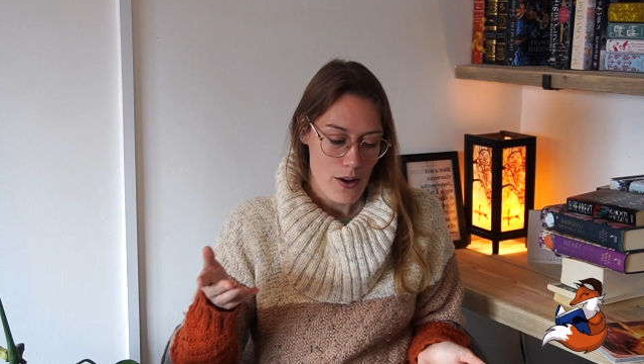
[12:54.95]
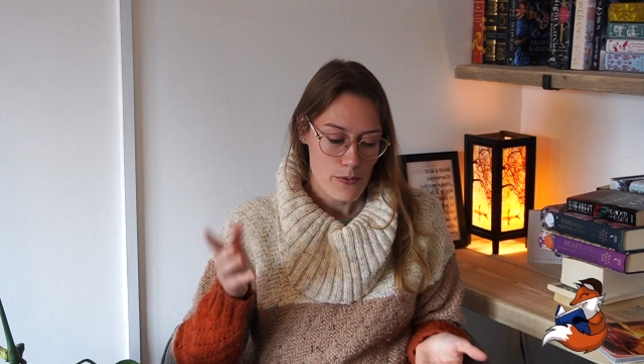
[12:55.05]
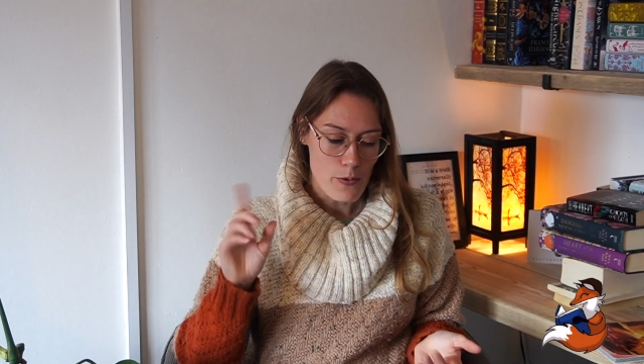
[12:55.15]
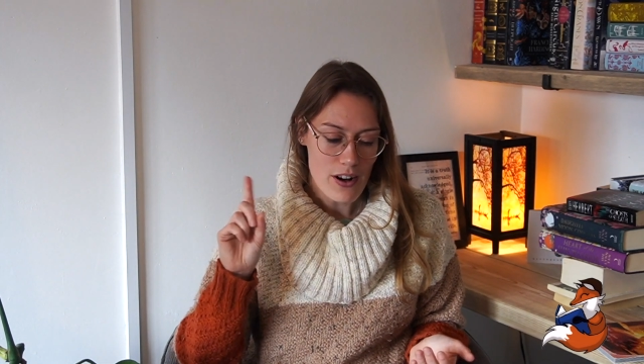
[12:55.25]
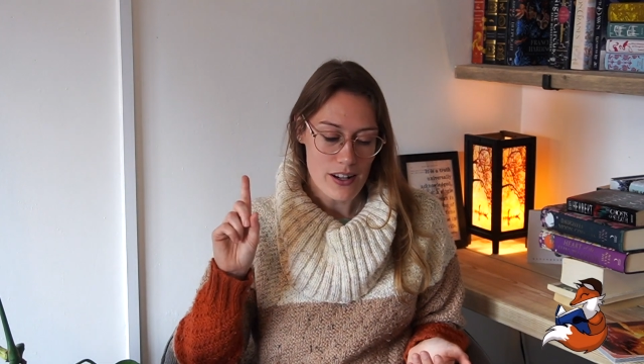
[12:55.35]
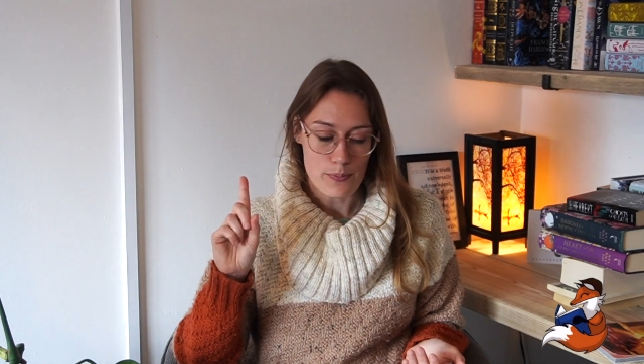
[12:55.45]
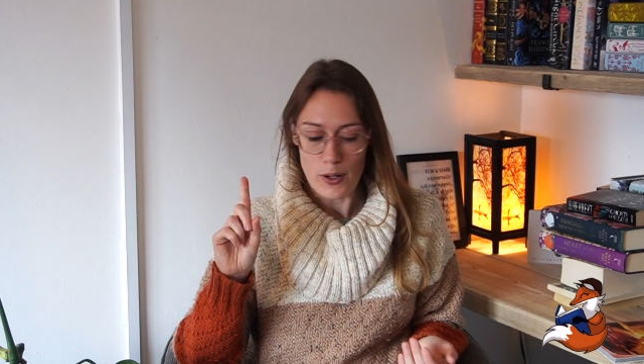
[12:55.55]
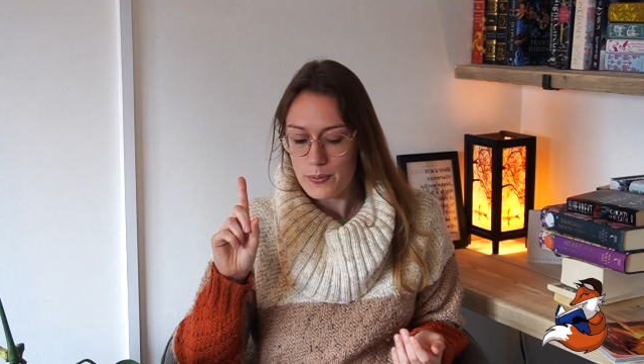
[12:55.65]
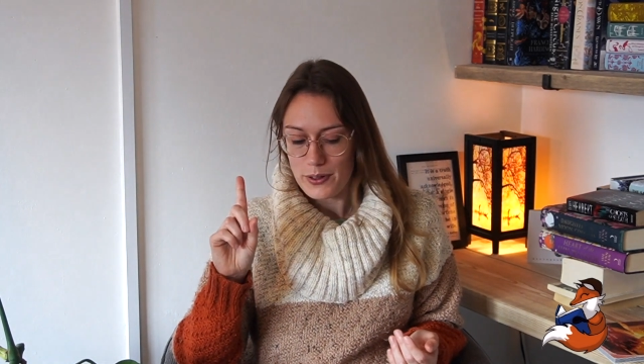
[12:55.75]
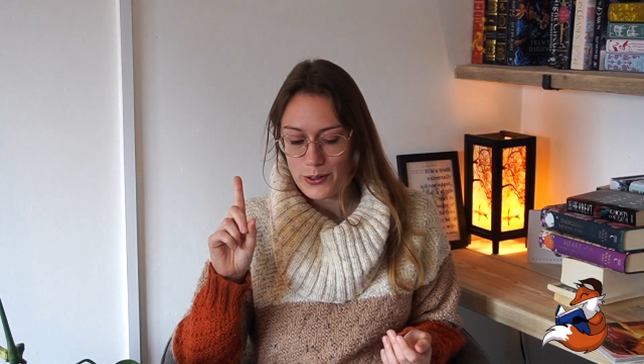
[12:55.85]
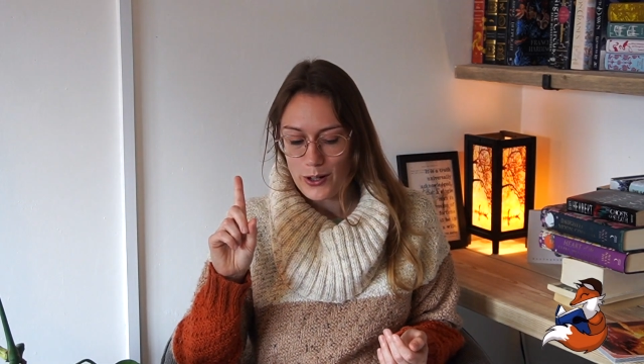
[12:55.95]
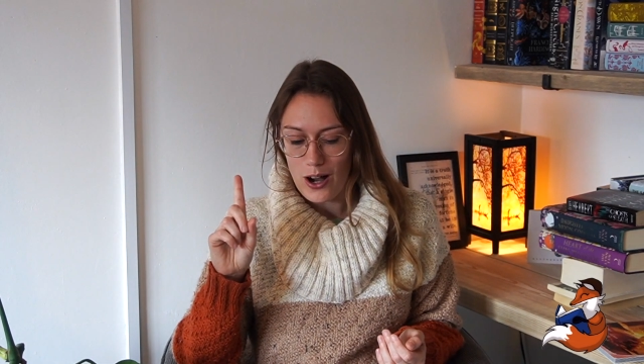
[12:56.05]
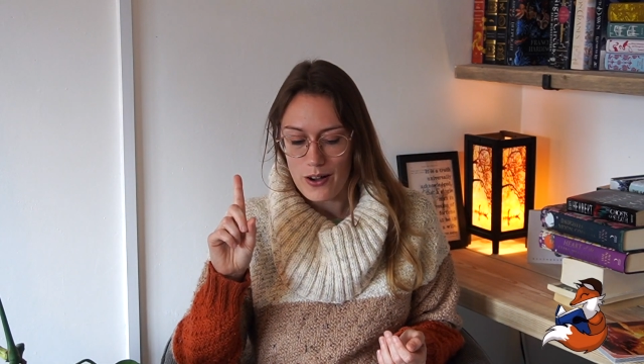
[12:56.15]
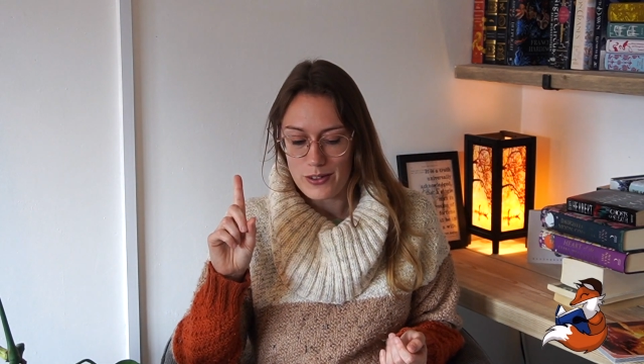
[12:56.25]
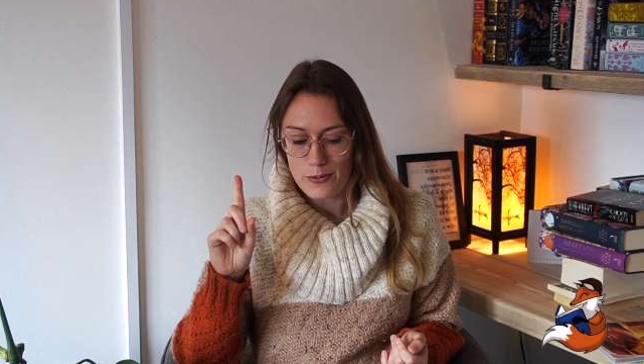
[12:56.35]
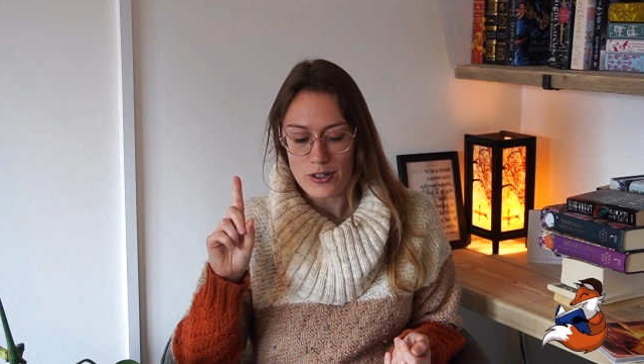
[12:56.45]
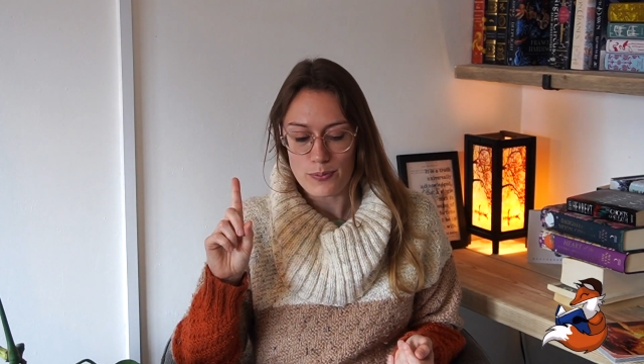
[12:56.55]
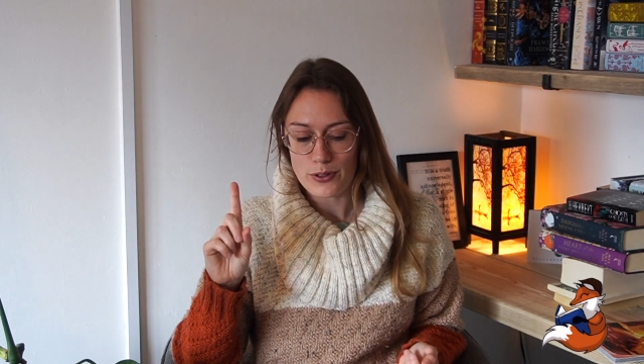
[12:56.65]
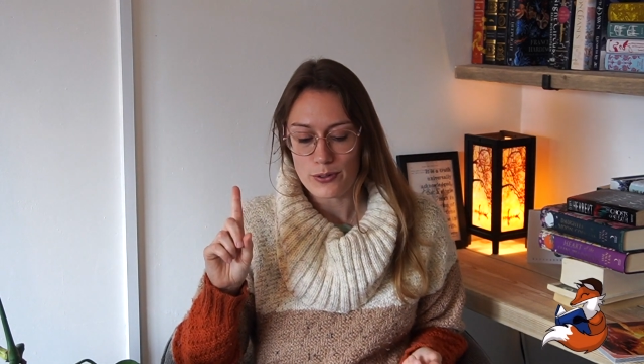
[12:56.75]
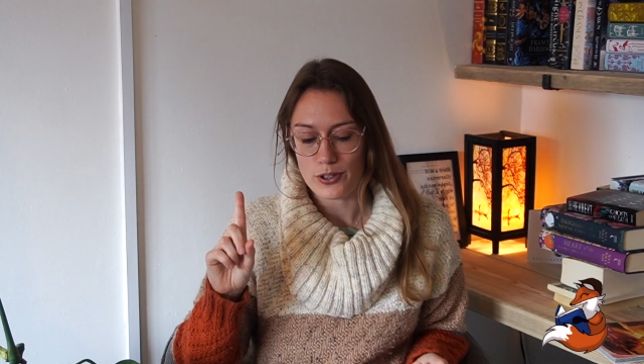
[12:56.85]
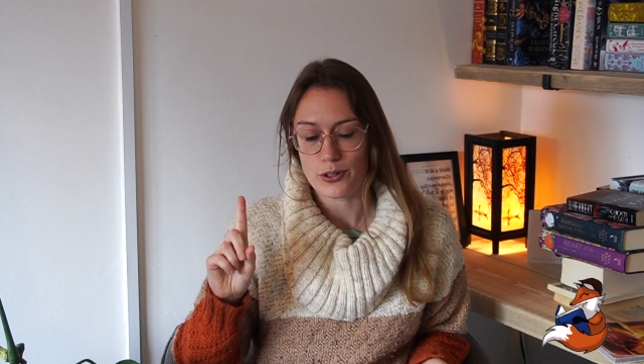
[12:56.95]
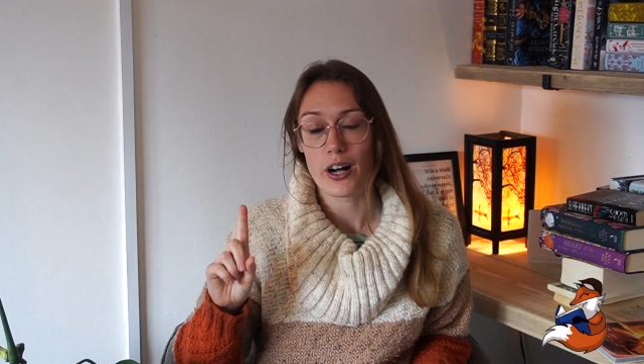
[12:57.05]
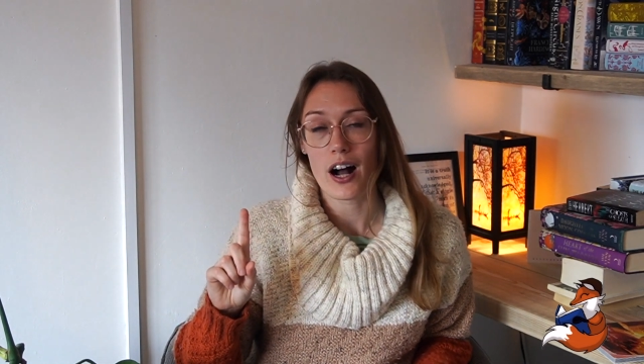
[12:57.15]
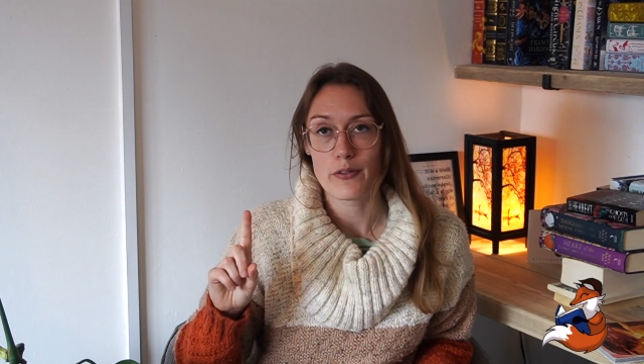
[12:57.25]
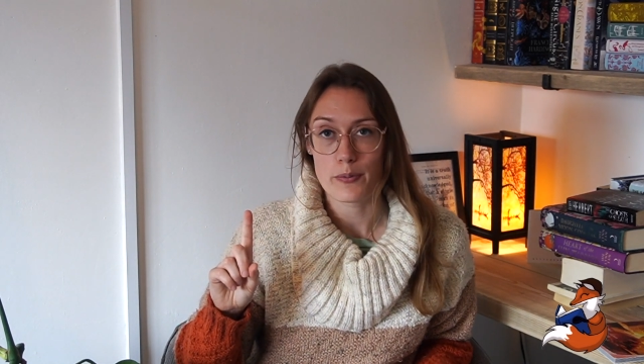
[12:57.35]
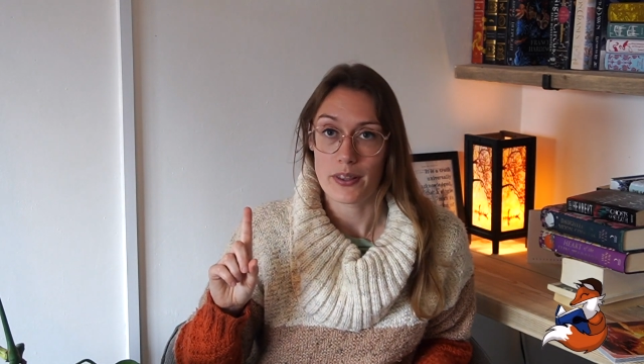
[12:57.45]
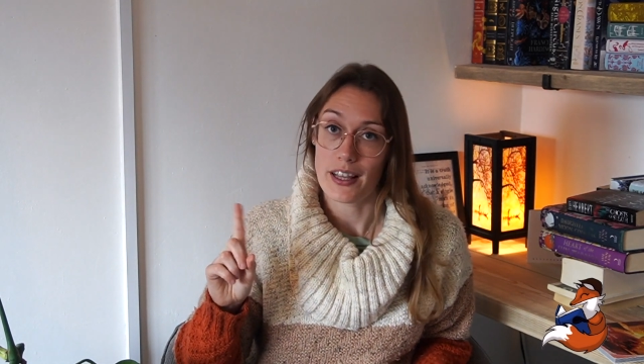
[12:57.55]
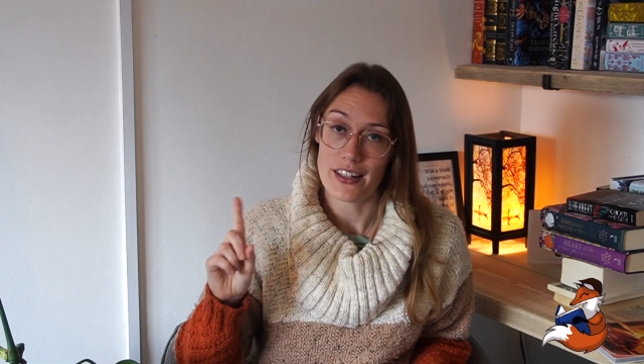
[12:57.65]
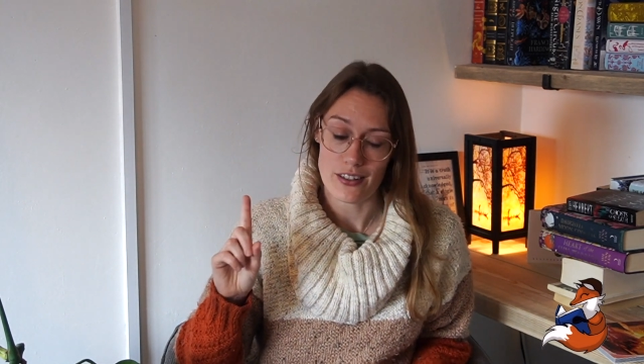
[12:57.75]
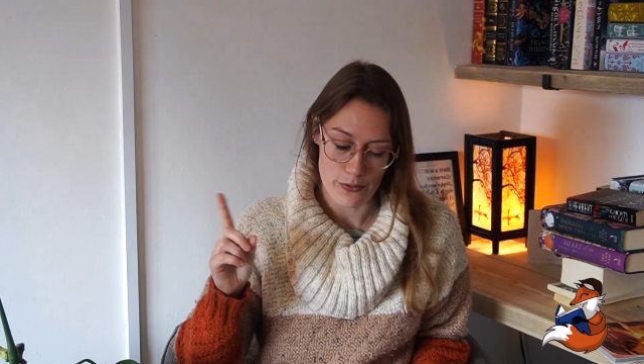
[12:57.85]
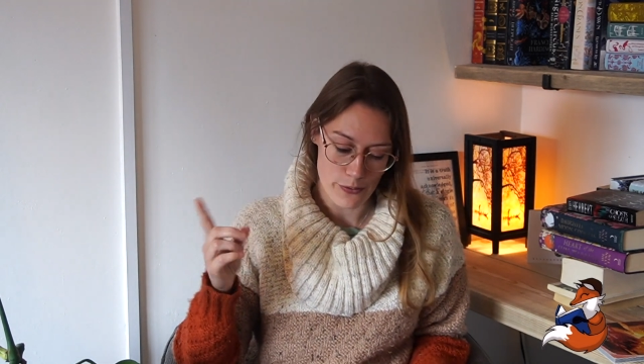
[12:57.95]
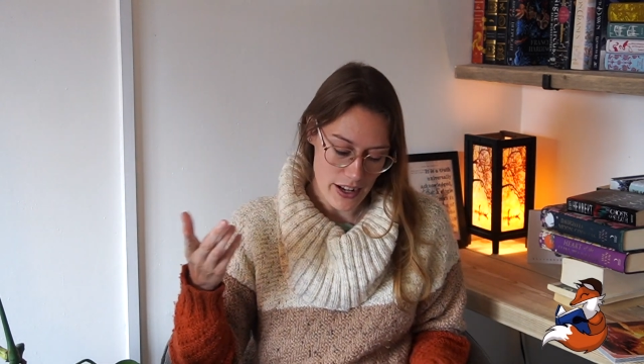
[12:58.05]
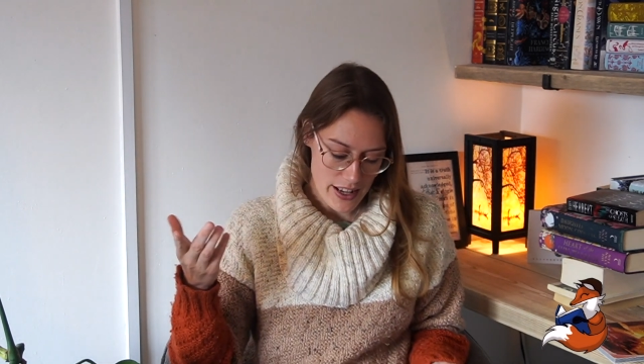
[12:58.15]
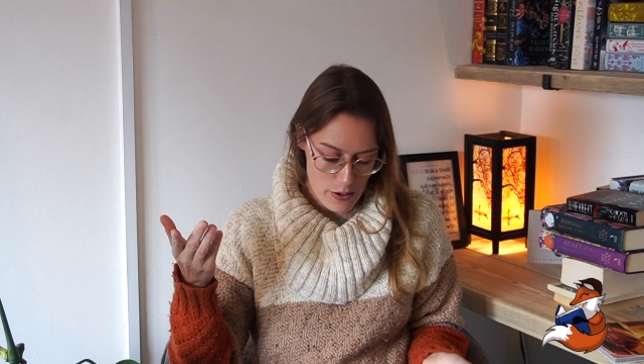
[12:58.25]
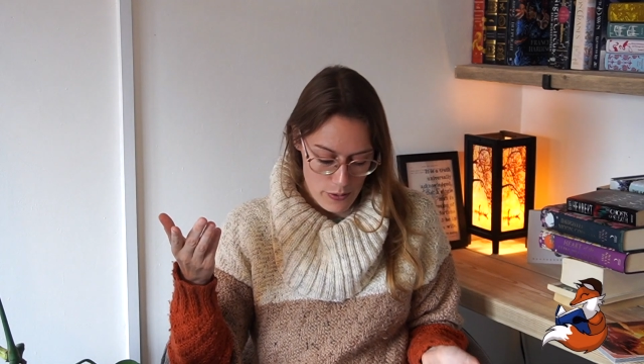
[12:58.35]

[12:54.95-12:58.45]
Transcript: 1. Pumpkin carving. What book would you carve up and light on fire?